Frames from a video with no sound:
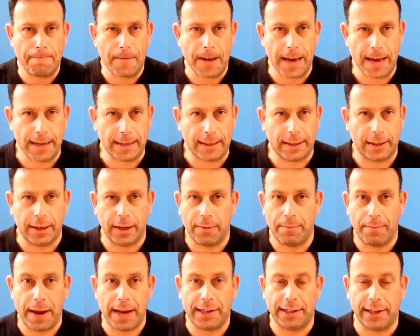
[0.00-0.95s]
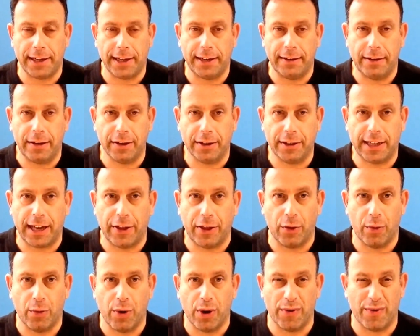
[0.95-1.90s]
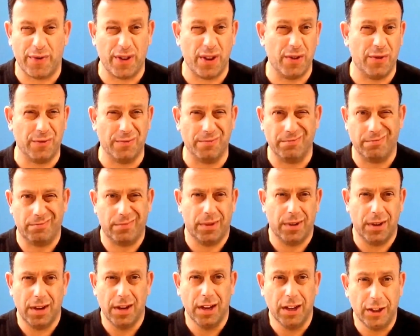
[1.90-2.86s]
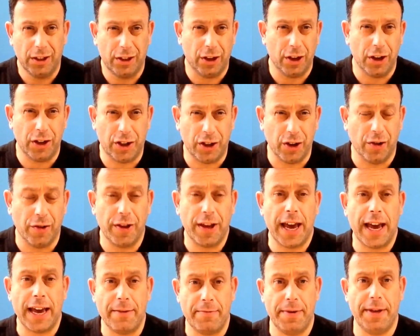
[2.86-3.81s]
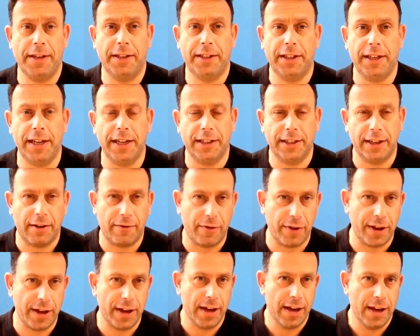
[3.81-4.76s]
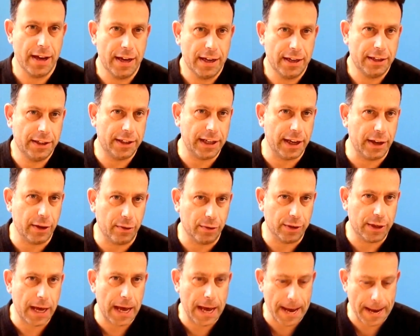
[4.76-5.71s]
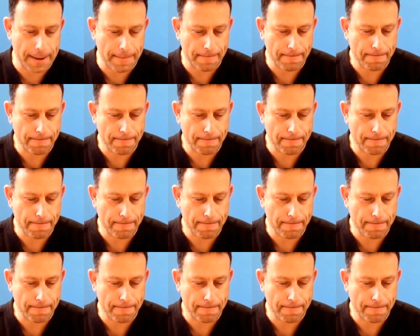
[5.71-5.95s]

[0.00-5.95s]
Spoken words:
It basically cuts out the work for you from searching on the ABCs every single day.